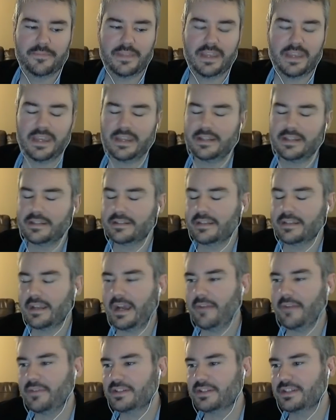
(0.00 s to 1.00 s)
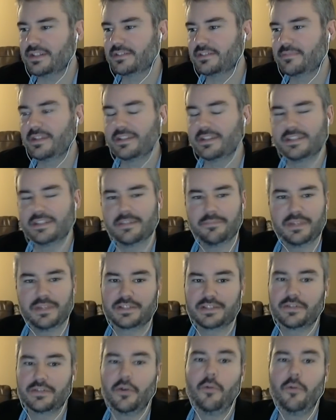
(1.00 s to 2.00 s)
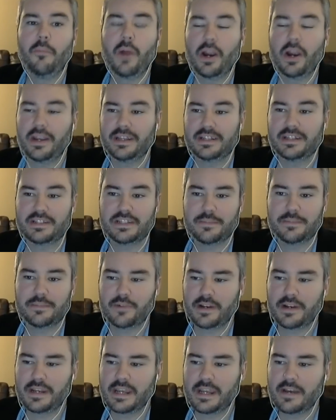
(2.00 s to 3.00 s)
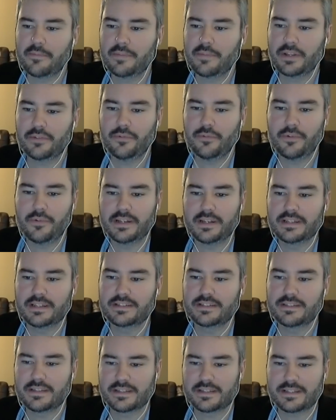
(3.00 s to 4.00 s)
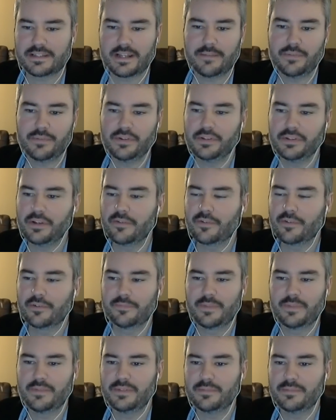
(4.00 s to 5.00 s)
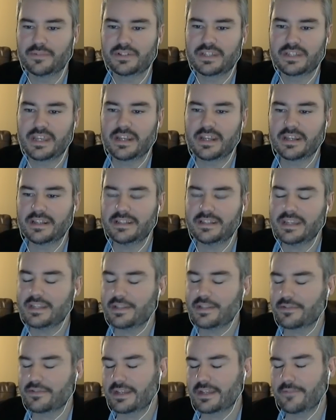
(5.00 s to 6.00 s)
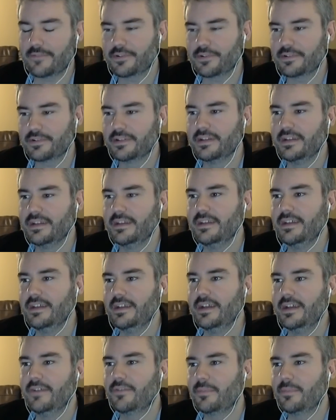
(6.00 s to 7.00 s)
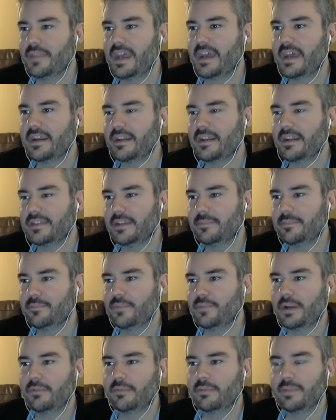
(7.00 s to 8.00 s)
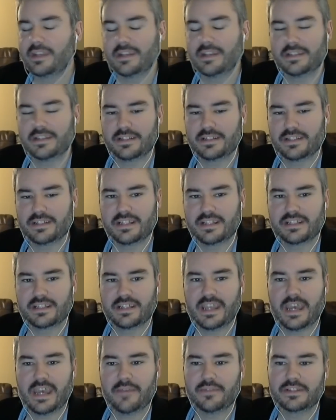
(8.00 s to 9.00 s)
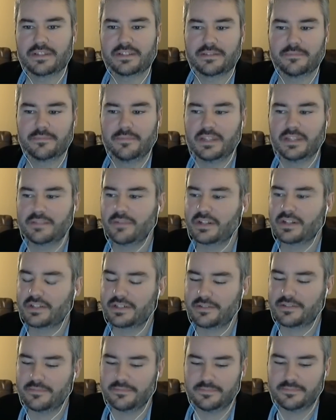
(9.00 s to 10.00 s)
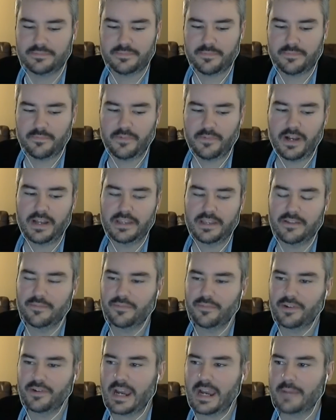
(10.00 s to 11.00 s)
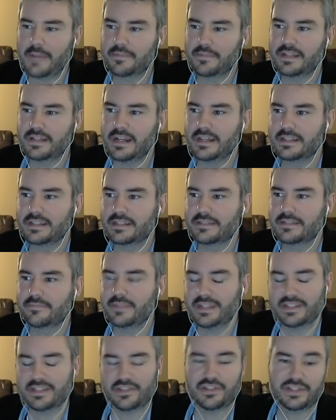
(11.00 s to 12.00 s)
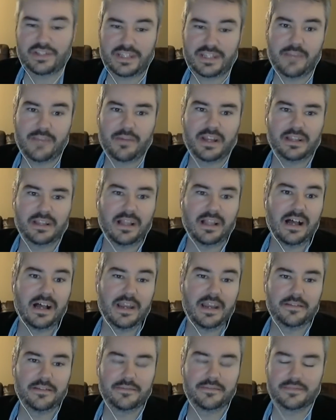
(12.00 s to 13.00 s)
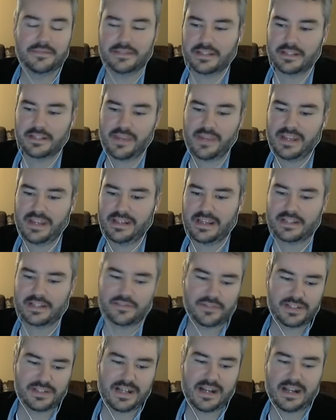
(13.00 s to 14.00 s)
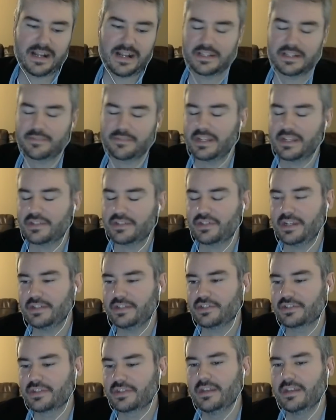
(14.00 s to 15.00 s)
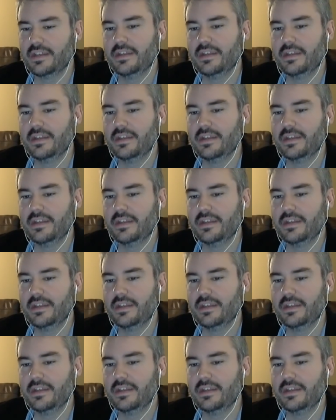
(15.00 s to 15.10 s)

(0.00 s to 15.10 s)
And obviously there's been a dip because the whole market has dipped right now. Bitcoin is tumbled over 50%, and Tezos suffered from that. And I think probably because it just doesn't have as much volume, perhaps because it just came online in the mainnet, so it's not on as many exchanges.